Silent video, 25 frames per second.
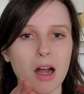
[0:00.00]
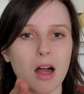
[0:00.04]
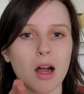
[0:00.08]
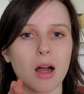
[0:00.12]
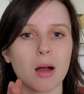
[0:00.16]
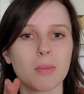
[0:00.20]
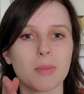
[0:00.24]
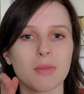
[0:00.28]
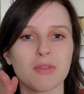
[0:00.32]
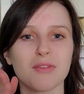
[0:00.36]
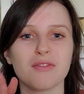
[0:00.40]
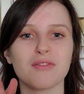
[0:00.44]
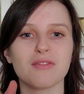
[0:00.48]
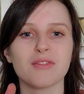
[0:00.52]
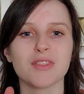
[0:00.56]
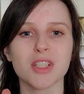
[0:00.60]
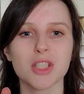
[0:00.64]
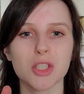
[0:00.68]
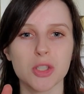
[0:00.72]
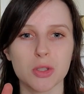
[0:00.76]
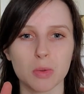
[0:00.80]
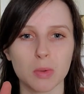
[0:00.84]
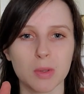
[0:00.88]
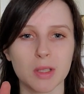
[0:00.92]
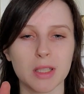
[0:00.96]
up
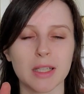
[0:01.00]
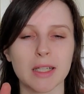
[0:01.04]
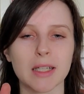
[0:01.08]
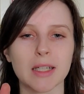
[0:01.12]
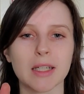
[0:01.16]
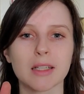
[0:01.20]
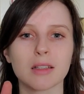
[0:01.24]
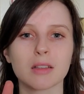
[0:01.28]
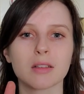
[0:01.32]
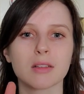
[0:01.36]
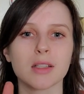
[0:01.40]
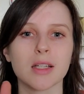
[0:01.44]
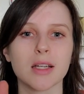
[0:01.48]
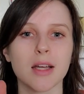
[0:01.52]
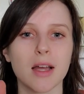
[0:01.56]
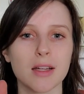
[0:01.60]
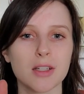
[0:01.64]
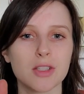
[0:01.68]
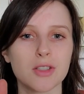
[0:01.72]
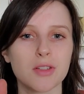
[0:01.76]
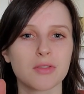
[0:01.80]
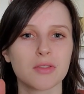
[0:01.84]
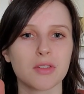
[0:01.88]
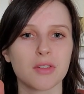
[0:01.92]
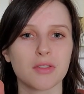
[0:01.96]
visually the
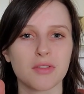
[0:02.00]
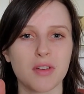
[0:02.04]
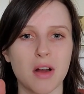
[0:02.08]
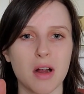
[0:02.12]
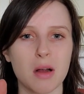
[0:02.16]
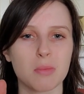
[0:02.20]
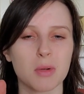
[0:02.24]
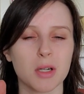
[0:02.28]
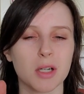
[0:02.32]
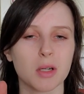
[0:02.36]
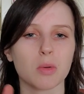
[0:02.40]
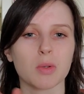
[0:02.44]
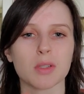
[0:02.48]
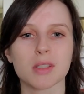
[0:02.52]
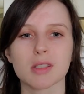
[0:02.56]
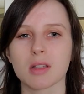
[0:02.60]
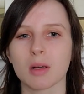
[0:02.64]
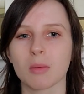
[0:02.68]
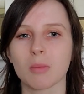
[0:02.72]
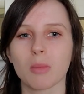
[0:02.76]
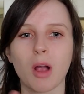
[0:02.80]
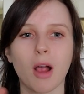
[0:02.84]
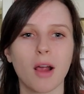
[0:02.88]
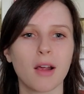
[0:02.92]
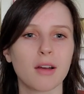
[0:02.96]
edge of their fabric with
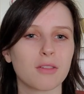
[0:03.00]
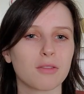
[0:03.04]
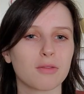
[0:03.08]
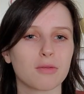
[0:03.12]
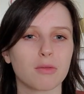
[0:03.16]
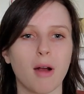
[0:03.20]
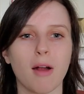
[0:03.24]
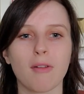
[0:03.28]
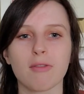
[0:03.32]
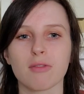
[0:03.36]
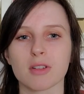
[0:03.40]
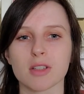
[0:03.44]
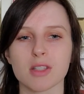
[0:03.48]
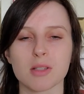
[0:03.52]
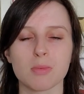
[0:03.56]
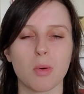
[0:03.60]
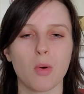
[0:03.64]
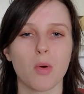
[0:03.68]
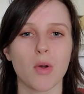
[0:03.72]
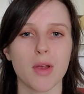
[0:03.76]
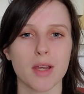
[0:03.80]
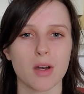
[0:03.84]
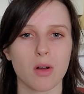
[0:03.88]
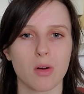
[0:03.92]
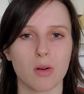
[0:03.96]
some kind of reference
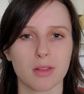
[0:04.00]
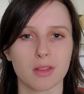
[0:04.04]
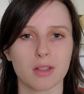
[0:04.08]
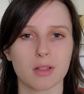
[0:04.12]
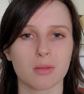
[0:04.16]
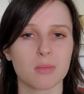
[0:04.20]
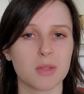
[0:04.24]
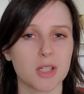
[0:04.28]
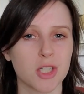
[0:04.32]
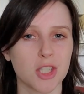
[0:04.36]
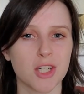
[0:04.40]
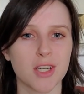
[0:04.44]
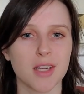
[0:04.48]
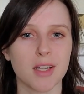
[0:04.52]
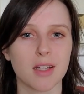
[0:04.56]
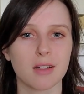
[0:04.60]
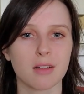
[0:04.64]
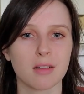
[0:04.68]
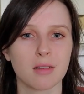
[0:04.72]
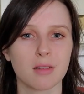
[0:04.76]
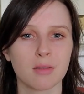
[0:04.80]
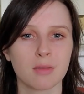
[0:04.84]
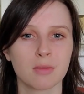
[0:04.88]
point on their machine.